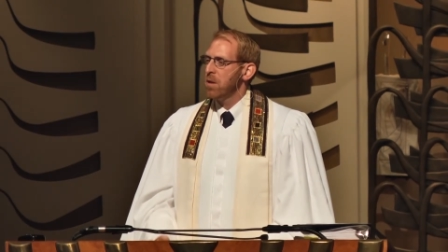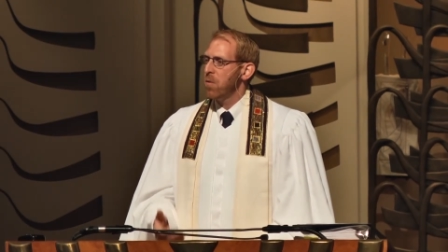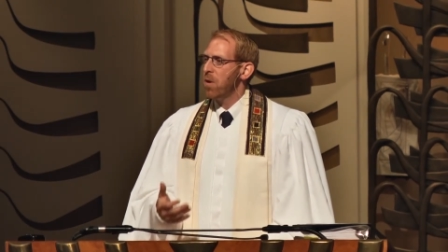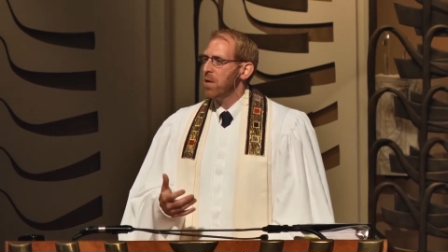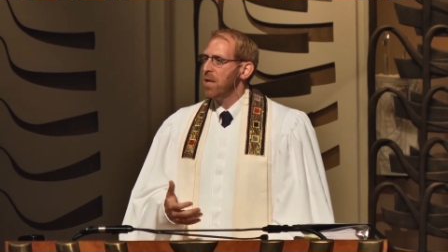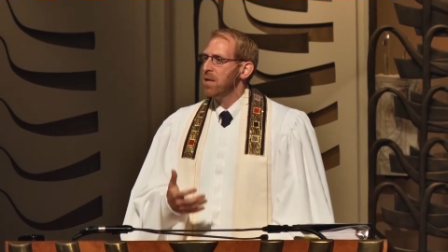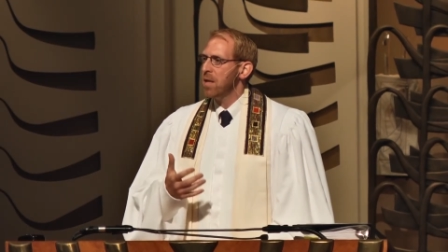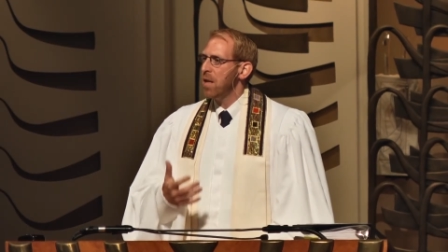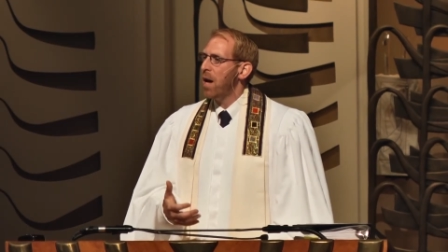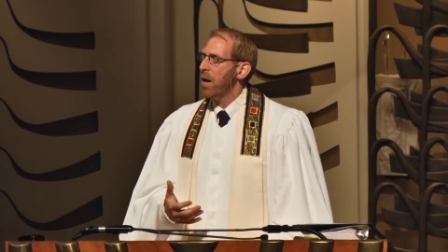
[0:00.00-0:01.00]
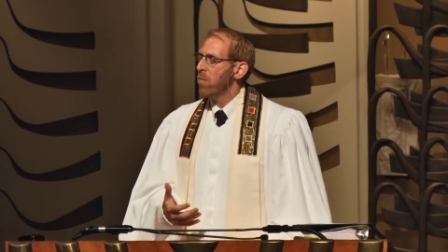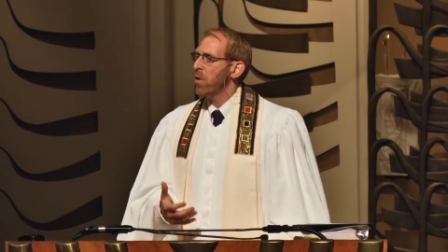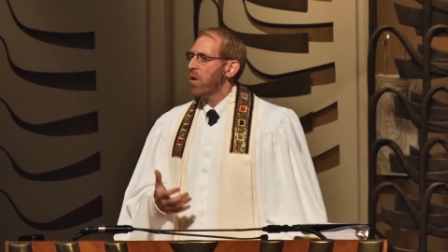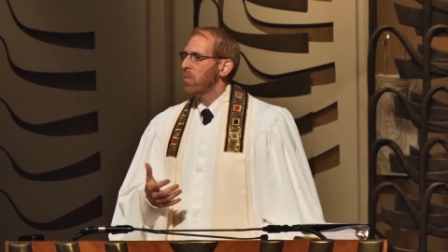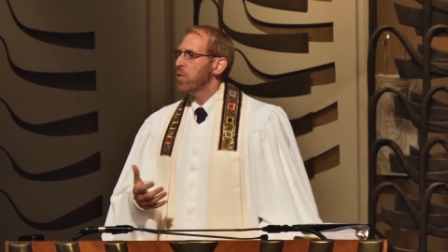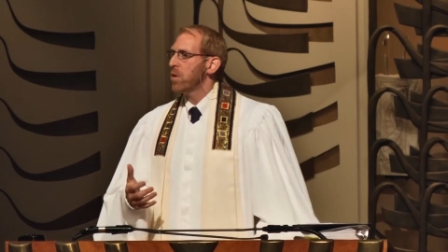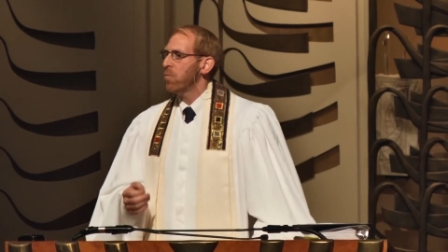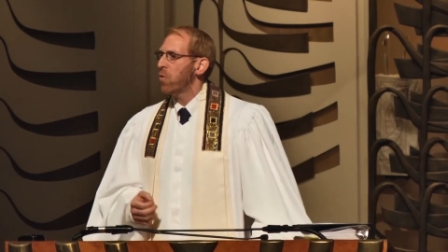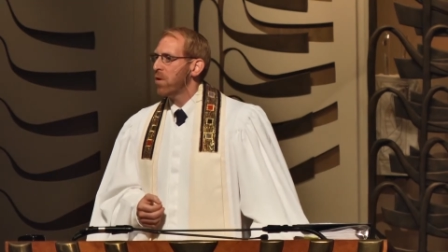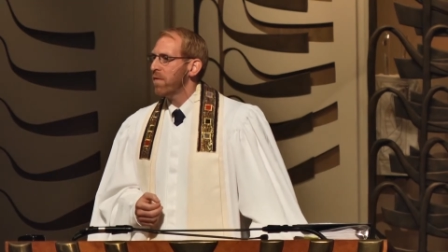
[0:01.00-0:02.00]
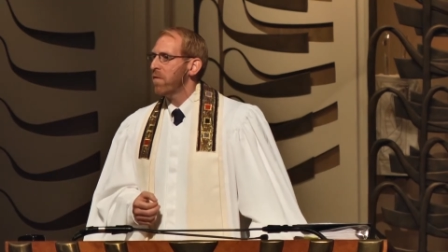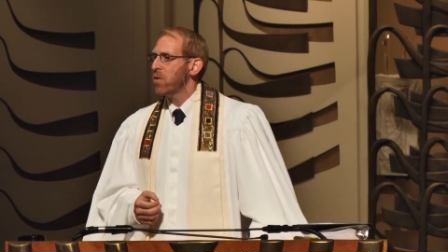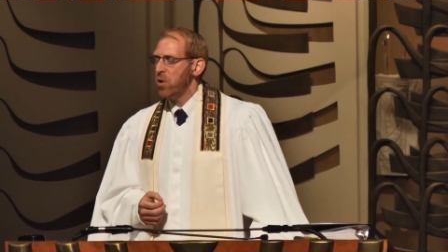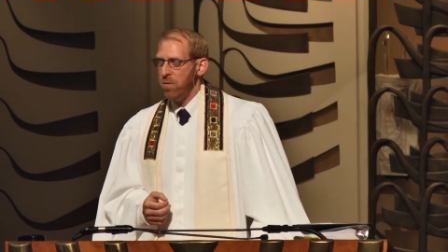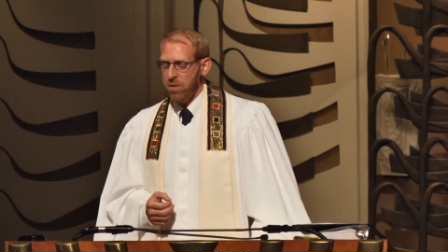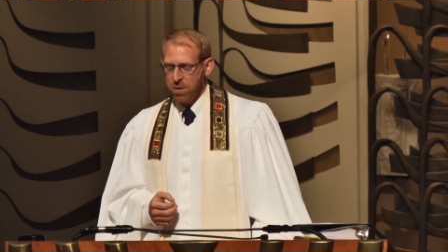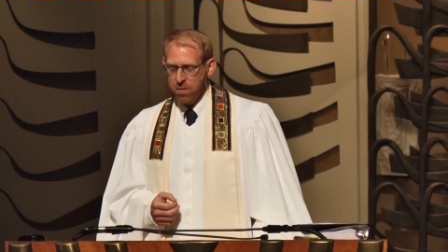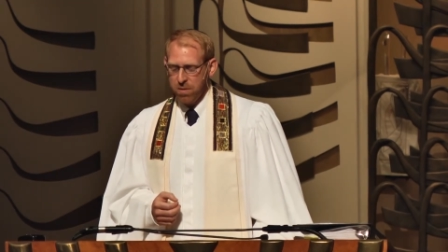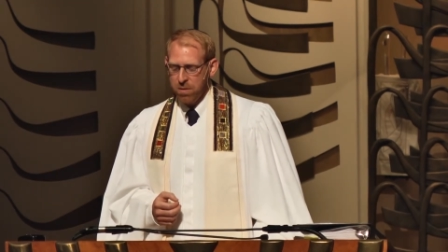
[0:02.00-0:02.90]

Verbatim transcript: Do our deeds align with our most important virtues?